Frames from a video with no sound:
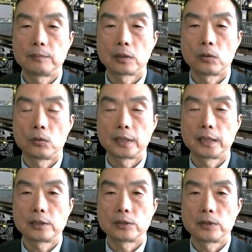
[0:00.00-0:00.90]

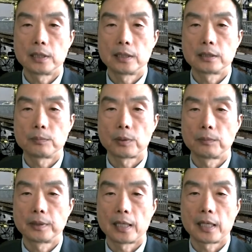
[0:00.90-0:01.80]
according to the
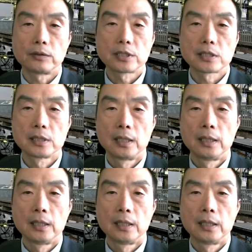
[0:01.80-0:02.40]
Department of Health's